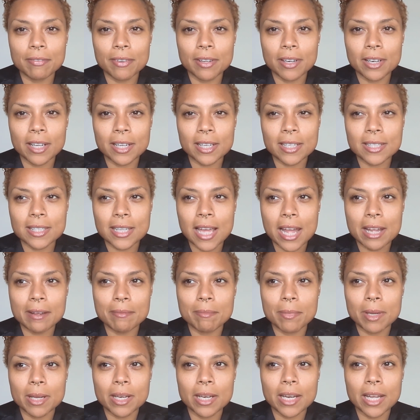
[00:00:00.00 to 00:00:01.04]
and
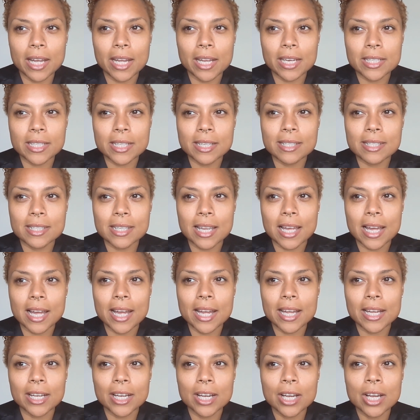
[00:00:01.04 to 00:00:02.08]
excitement and just
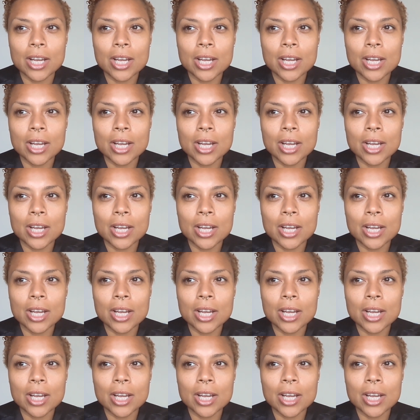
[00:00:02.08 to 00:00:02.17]
like